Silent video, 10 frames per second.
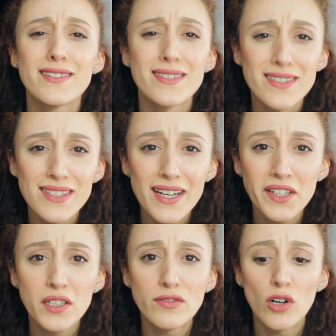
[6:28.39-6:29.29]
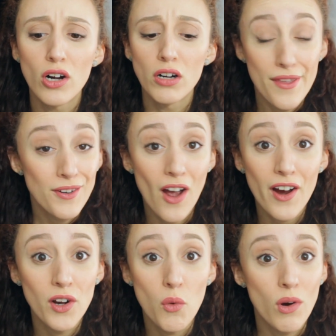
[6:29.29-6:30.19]
And second of all, they're
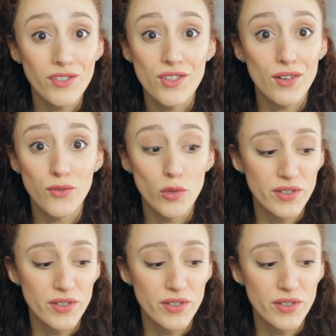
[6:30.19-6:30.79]
not gonna work to their full